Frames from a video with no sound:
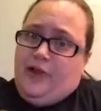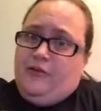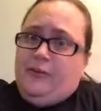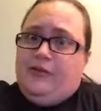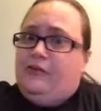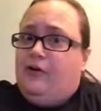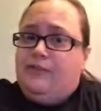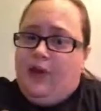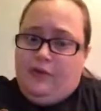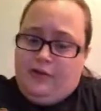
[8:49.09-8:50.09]
I spent
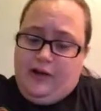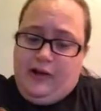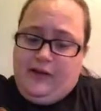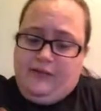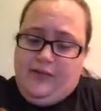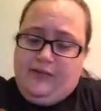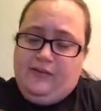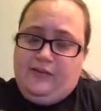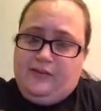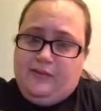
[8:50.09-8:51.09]
$12.90
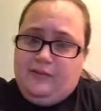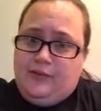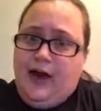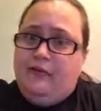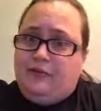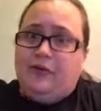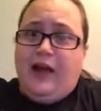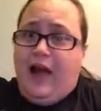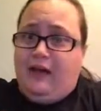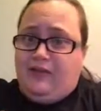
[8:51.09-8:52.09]
after
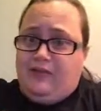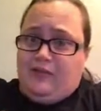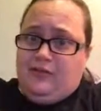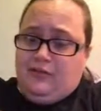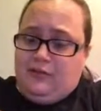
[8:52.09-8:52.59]
tax.